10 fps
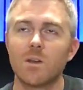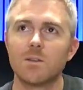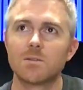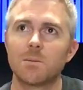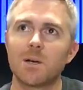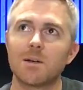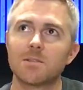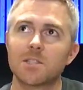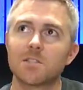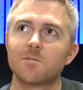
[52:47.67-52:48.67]
what am I,
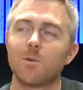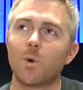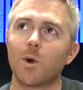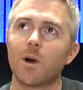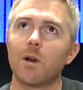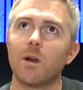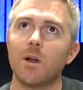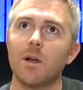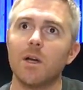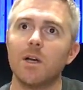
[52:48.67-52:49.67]
six foot four?
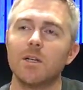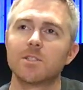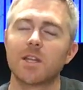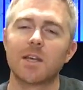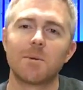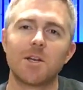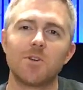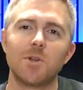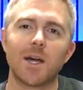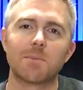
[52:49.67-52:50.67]
So I think I'm going to
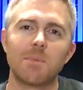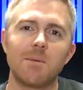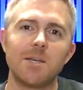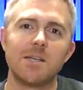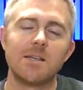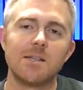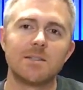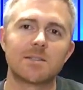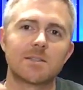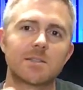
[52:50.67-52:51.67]
do like maybe
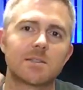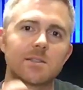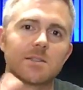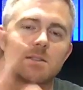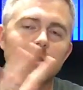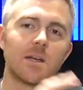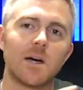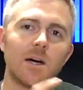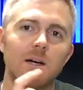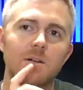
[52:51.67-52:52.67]

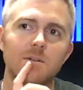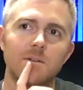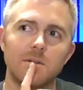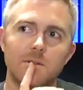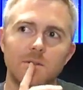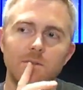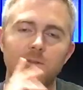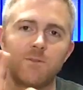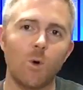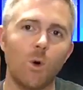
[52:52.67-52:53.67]
uh,
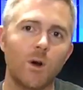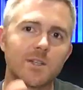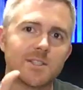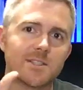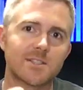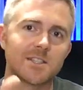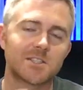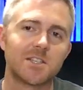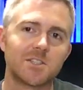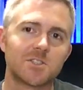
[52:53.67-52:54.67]
four to
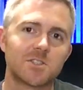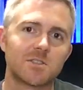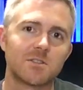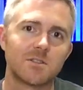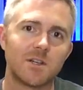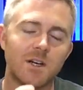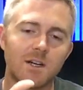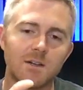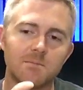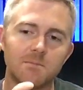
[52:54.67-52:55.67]
six inch uh,